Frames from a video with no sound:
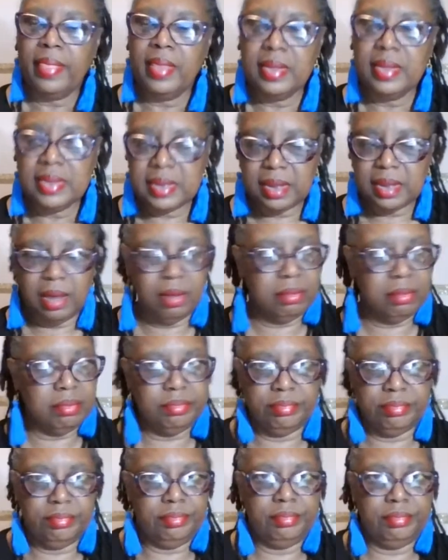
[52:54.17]
So
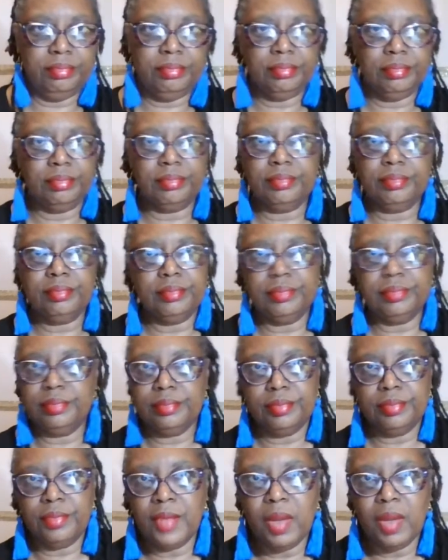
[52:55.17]

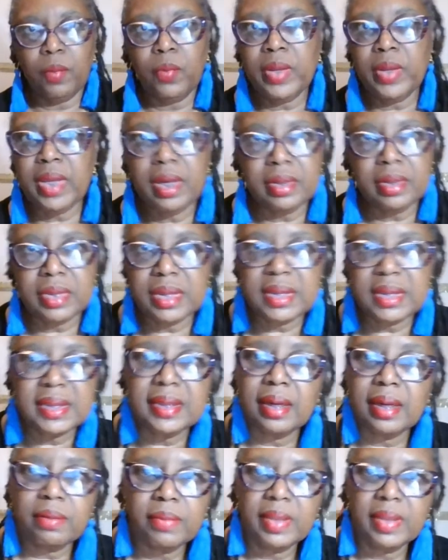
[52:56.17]
we are just
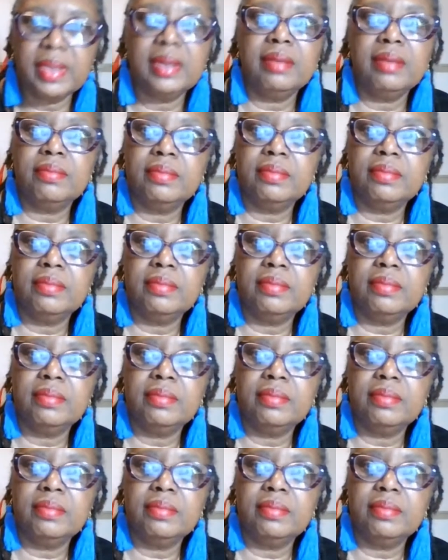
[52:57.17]
stuck with it.